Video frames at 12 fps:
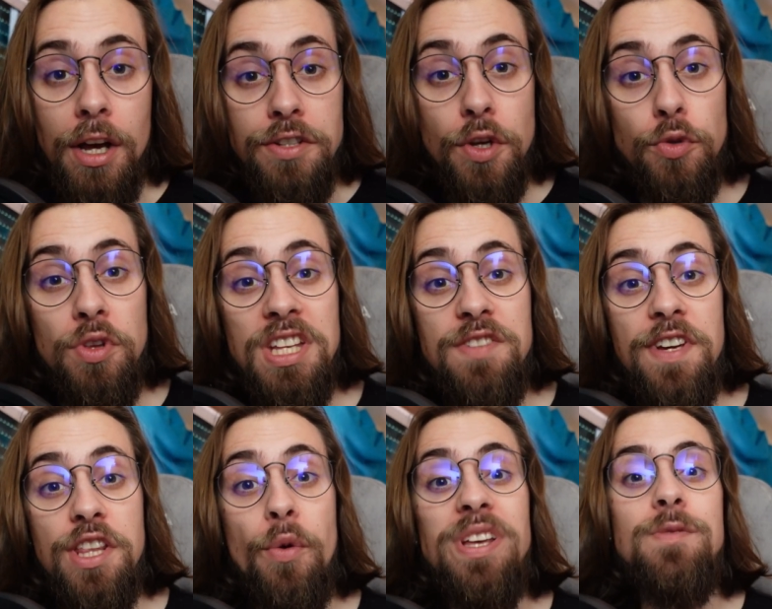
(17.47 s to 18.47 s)
So today's
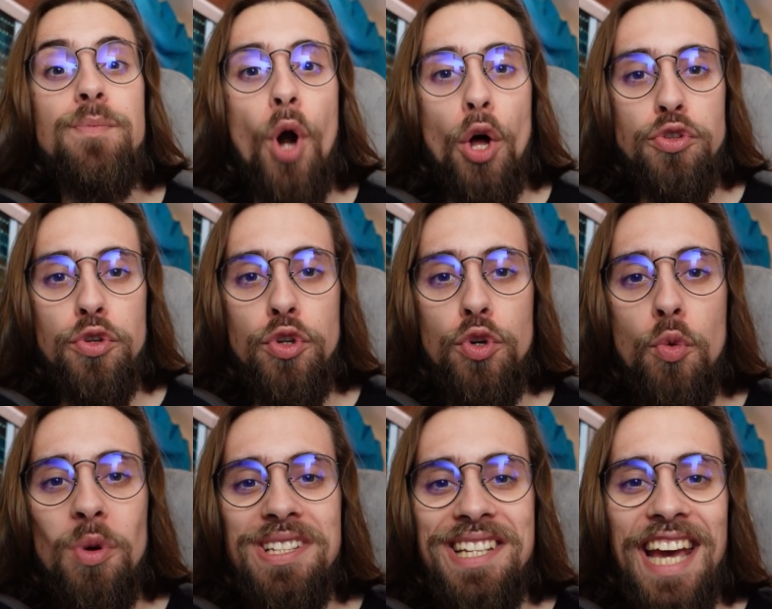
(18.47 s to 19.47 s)
video is brought to you
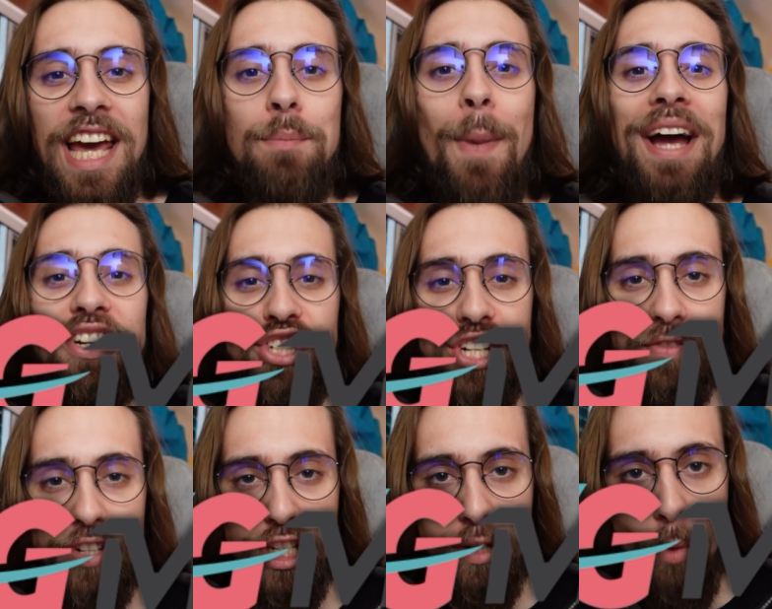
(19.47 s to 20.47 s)
once again by
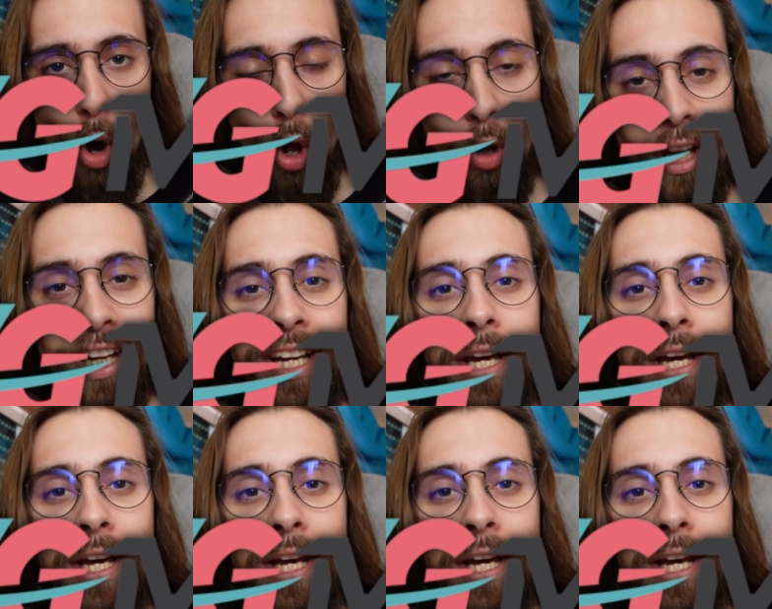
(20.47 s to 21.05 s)
GVG Mall